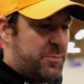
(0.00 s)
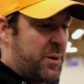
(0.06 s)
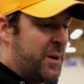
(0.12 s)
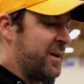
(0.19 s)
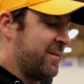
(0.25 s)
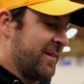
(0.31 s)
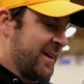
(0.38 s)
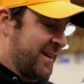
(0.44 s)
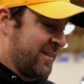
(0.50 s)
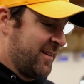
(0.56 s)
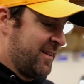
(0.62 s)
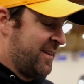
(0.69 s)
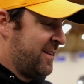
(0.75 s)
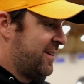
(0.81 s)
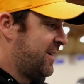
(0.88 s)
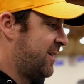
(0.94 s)
But
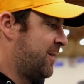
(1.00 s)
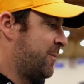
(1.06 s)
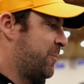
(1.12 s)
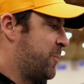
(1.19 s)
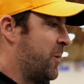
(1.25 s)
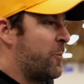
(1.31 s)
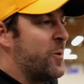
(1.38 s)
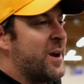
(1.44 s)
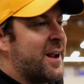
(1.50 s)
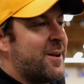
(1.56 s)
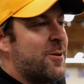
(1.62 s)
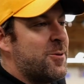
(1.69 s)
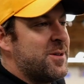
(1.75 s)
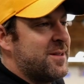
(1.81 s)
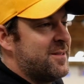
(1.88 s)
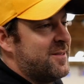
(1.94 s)
when
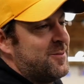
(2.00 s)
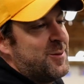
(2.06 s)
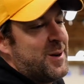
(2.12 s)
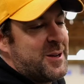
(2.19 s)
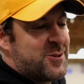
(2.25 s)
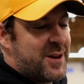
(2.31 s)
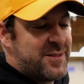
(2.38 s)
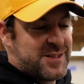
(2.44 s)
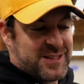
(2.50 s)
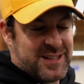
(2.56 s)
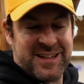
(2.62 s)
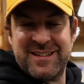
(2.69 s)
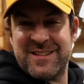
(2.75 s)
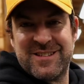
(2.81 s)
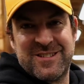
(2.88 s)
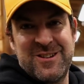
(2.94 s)
I drive this thing
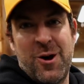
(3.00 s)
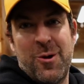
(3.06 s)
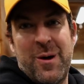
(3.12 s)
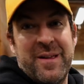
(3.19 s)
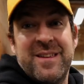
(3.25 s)
in the snow,